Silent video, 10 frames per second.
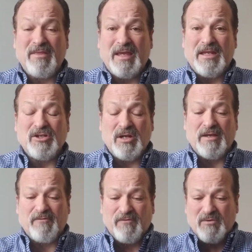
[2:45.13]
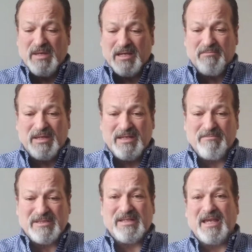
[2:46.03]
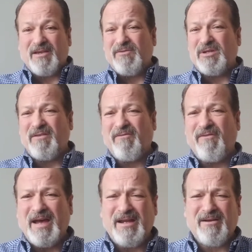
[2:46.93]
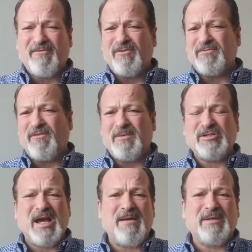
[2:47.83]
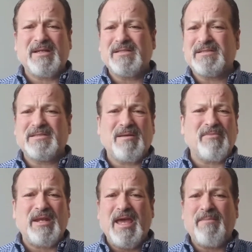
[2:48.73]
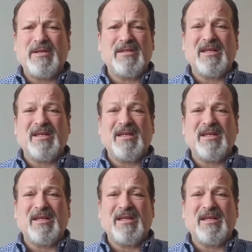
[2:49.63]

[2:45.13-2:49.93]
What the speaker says: in your life. If you make a big mistake, if you get fired from a job because something happened,